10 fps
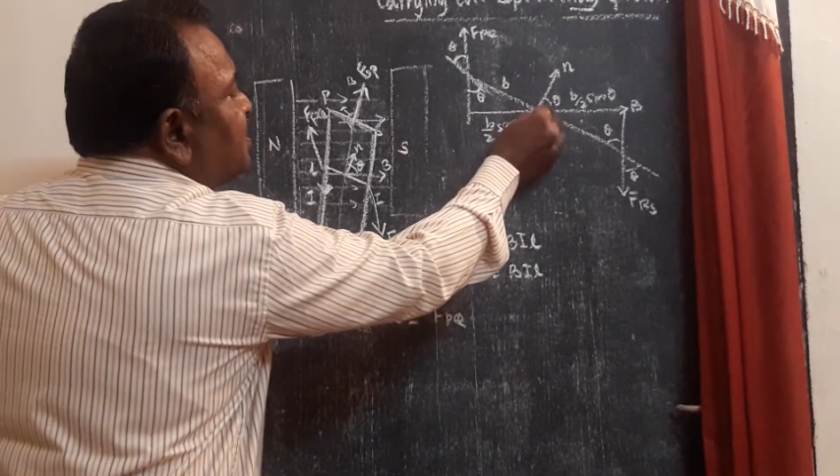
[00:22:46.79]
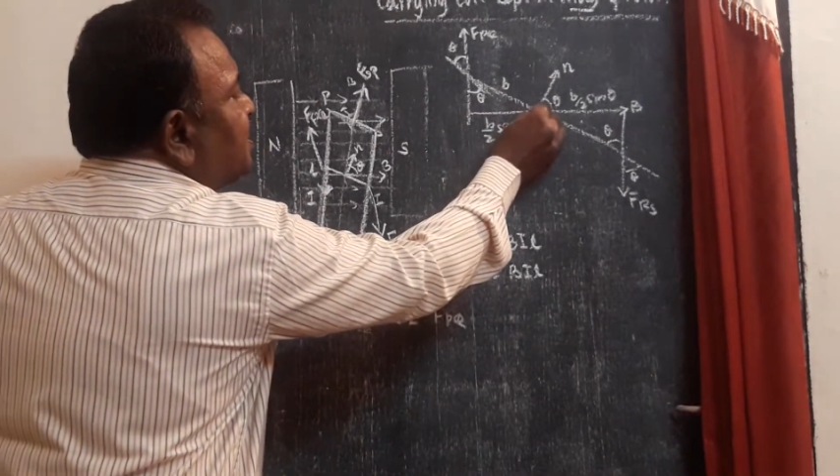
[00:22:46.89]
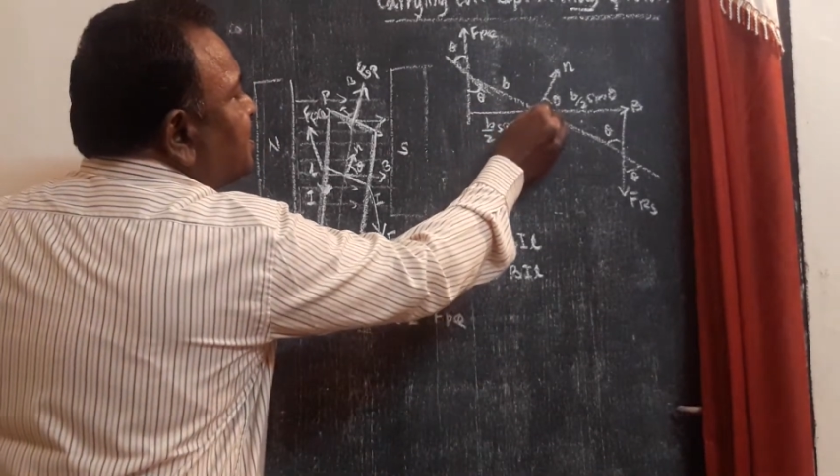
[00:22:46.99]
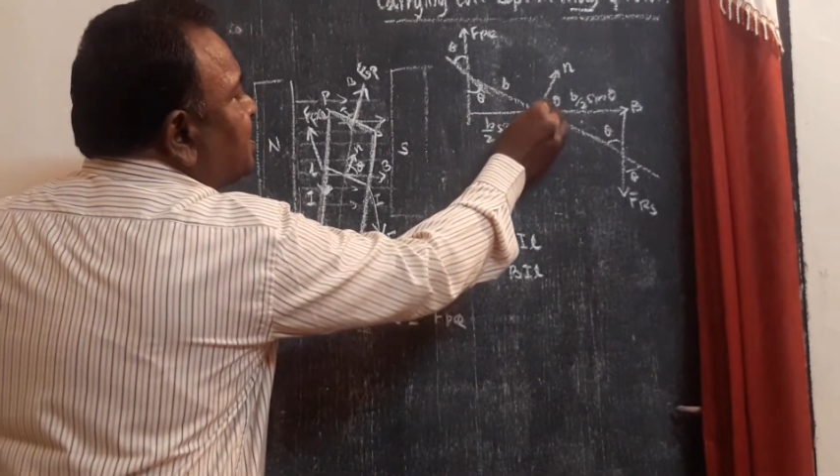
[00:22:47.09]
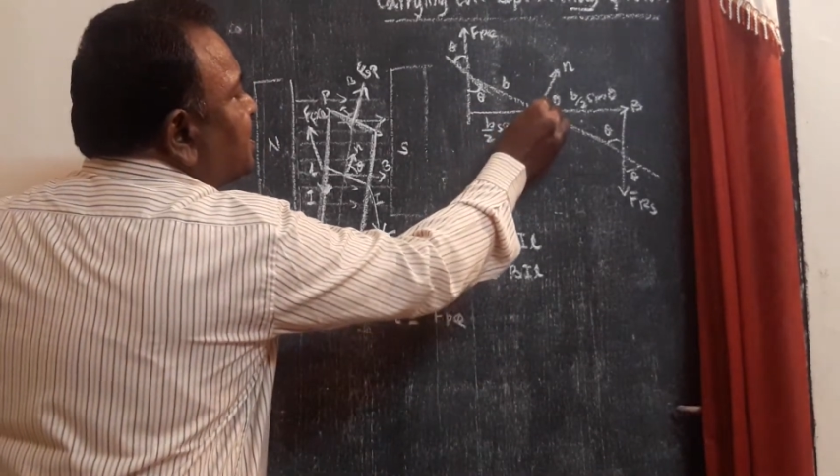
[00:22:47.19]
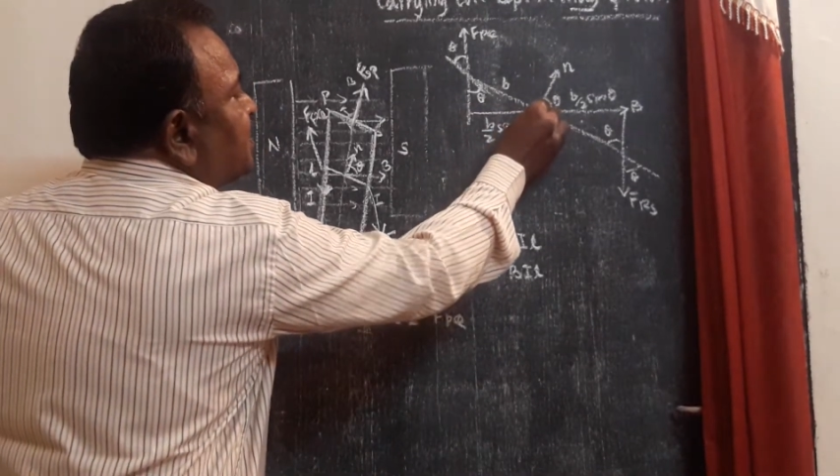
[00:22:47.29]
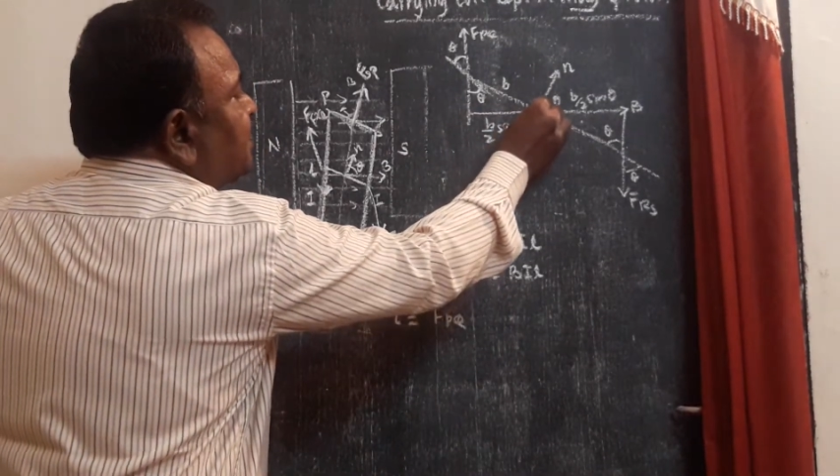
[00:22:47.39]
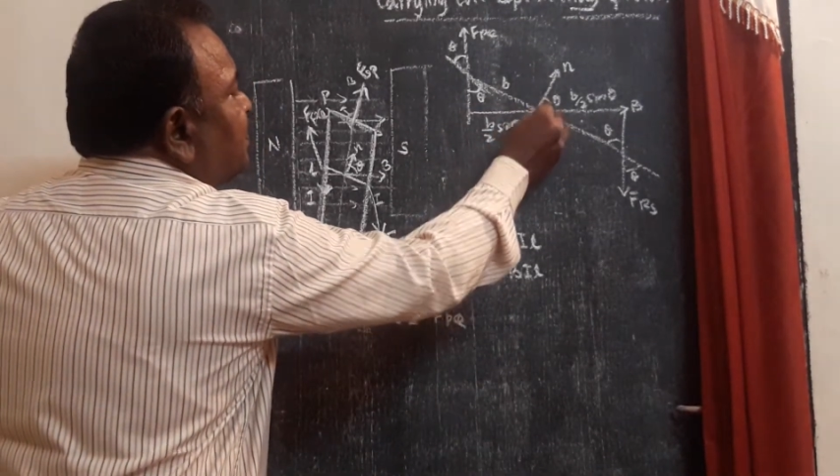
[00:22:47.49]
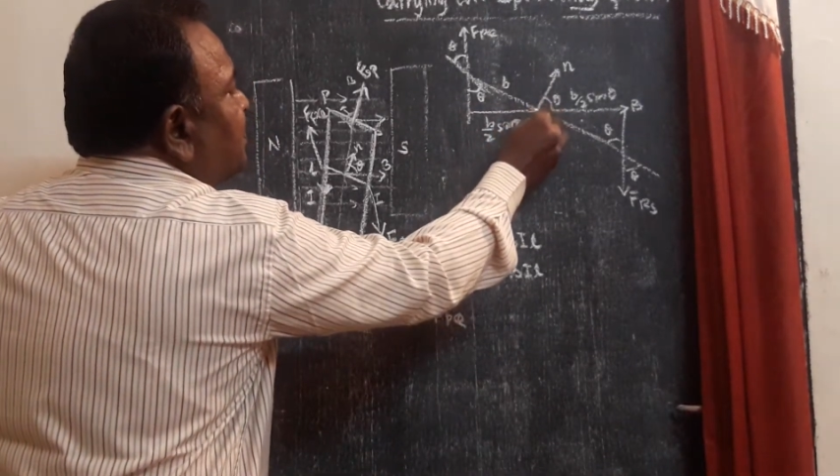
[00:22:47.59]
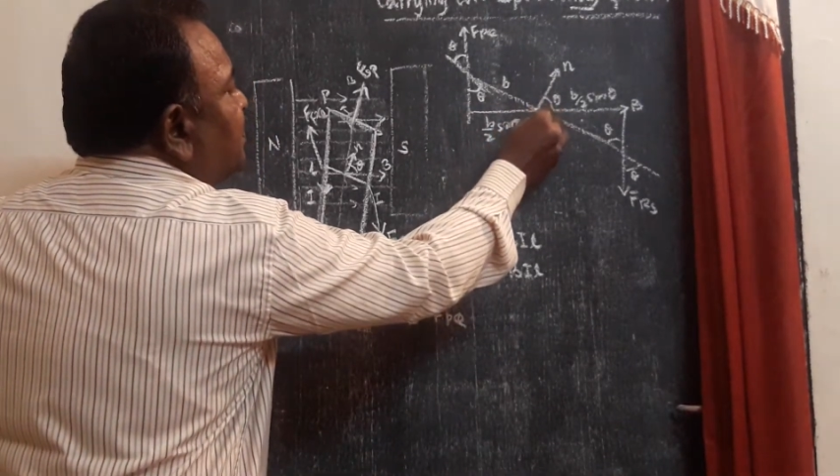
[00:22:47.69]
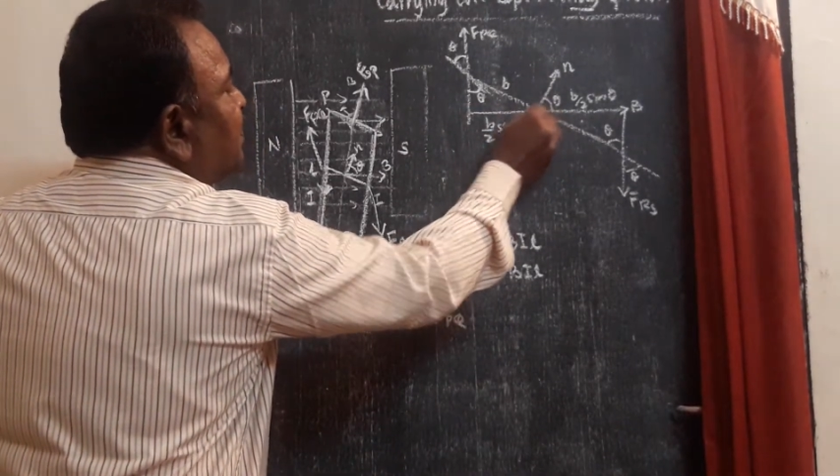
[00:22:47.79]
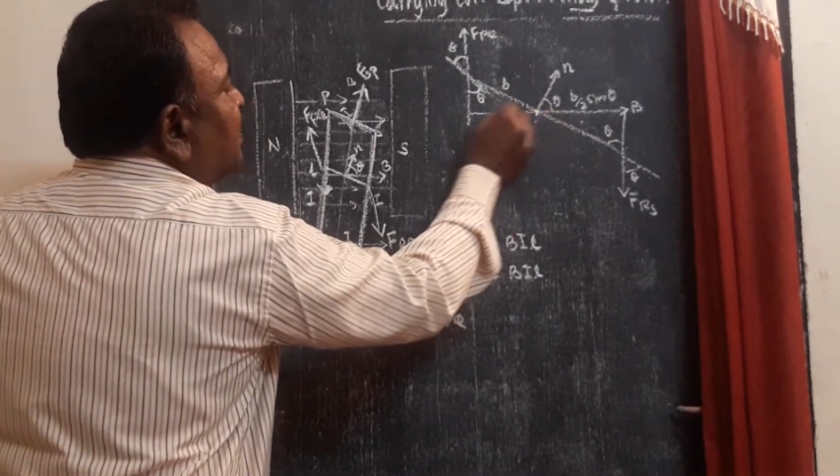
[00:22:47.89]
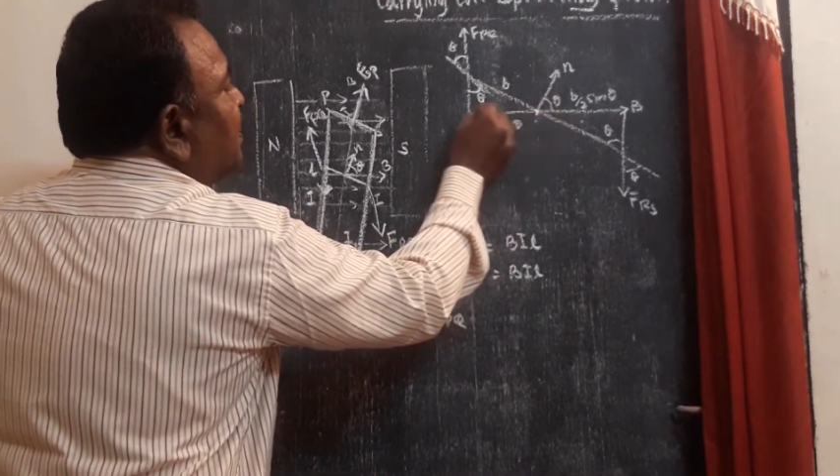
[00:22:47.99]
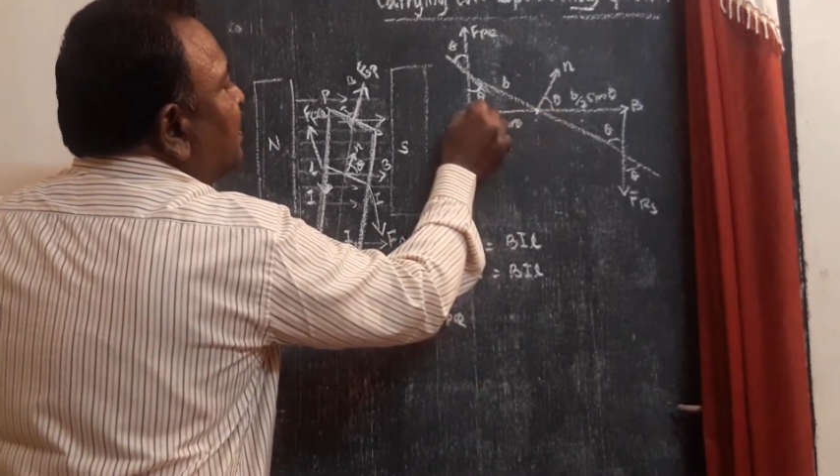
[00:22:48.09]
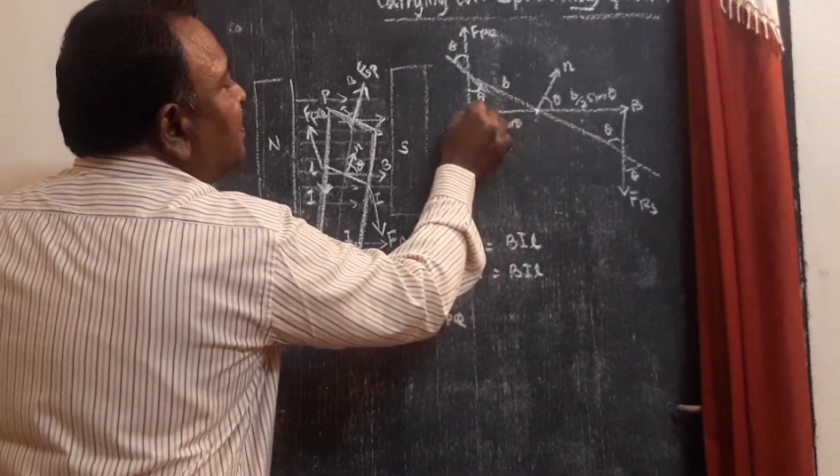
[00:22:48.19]
is
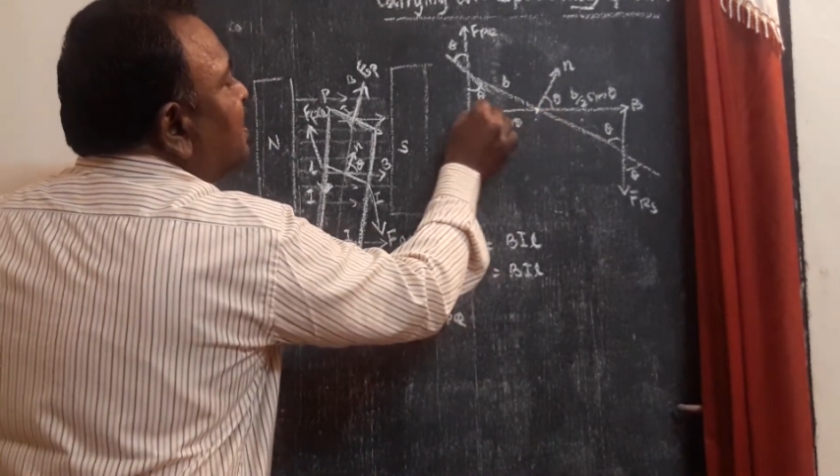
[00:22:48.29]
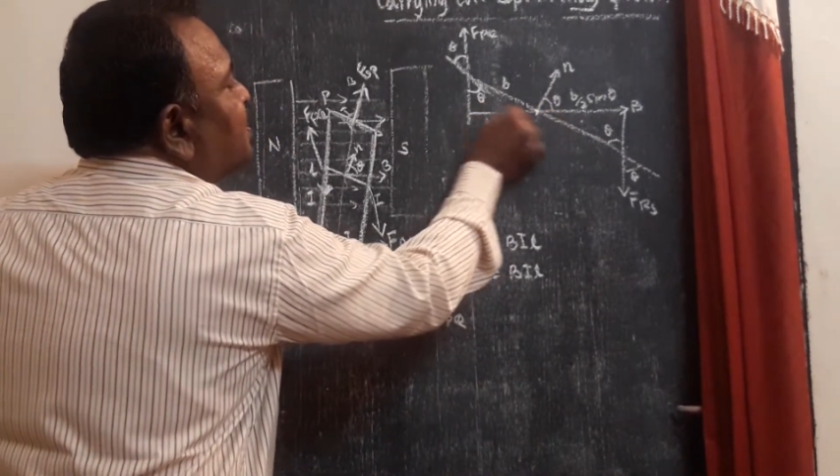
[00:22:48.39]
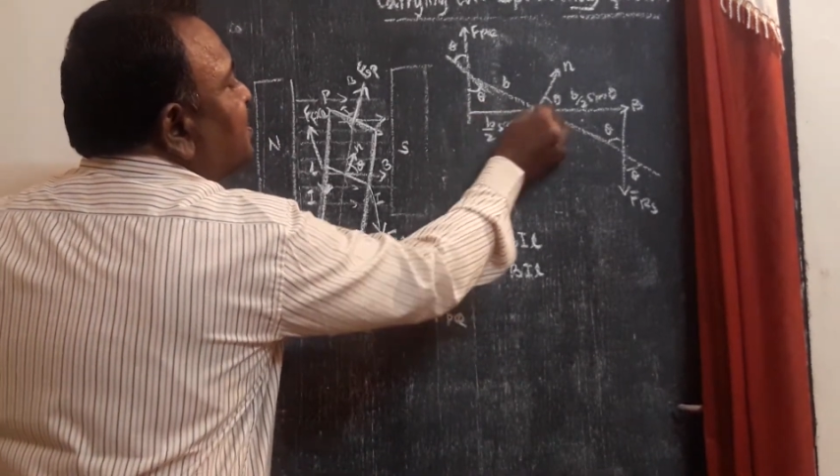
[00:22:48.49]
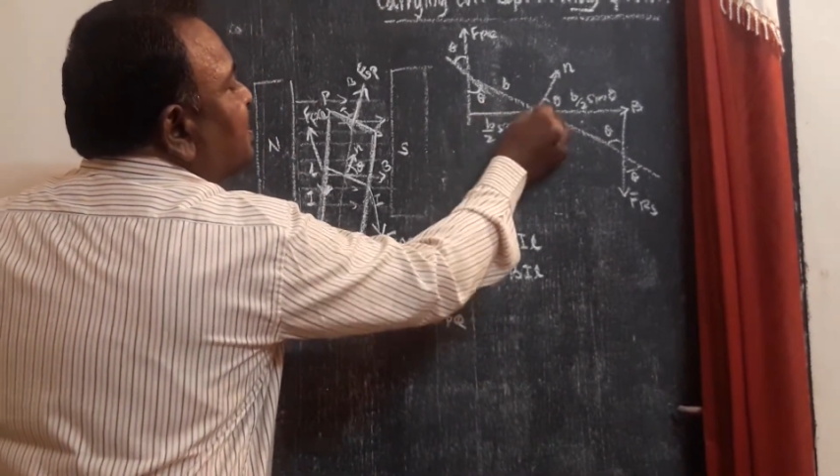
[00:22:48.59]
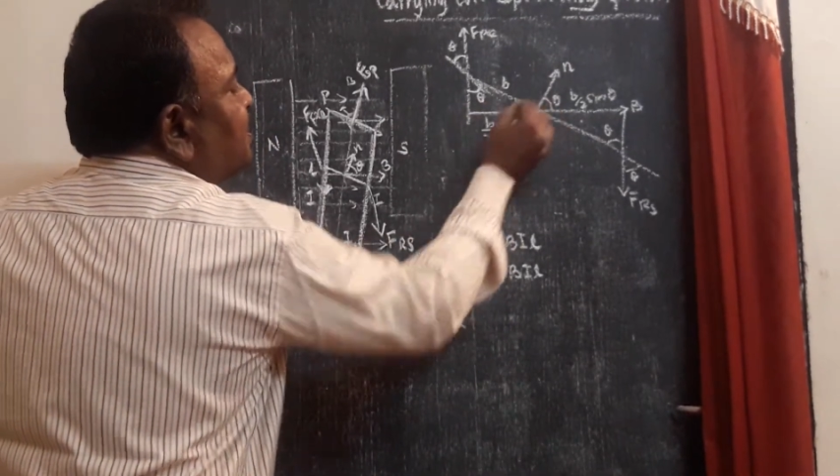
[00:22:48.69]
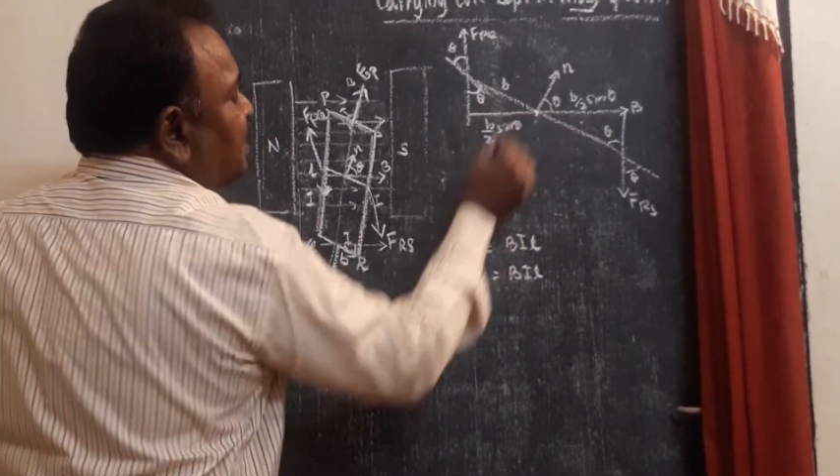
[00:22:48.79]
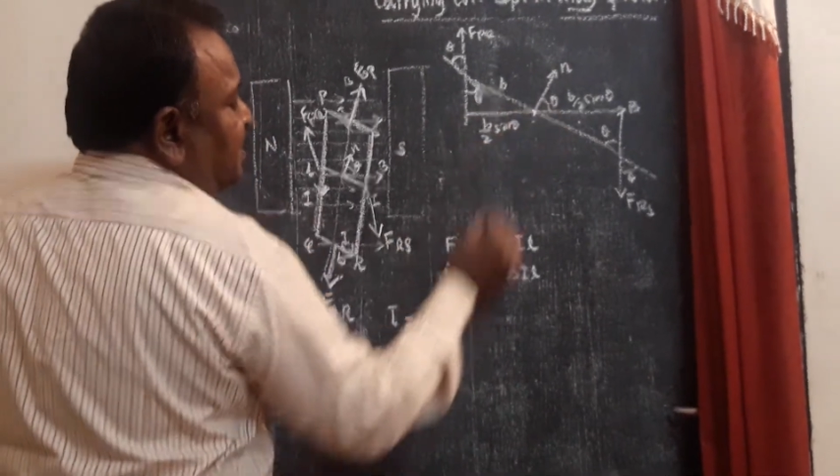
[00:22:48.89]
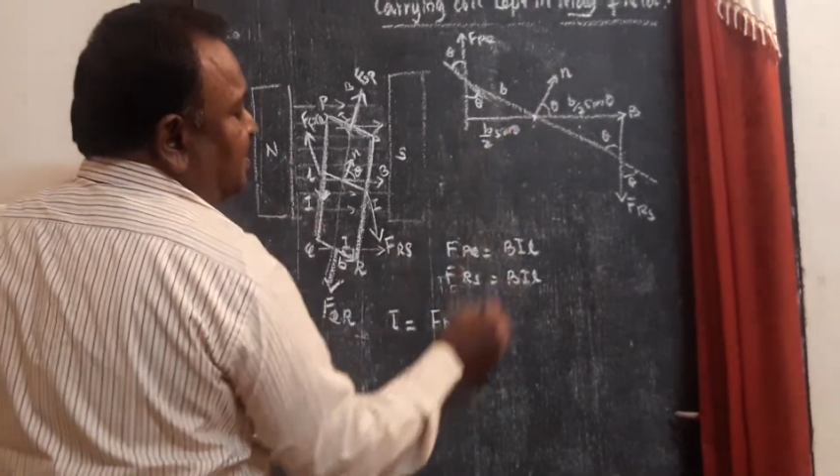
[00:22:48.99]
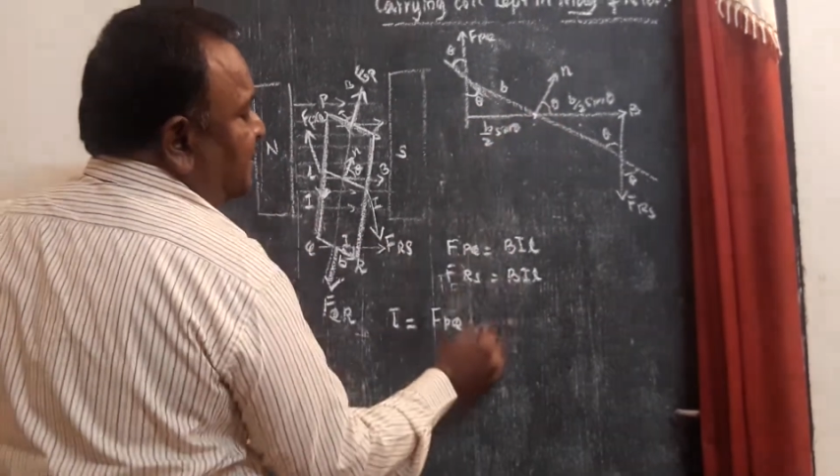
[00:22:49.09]
this distance.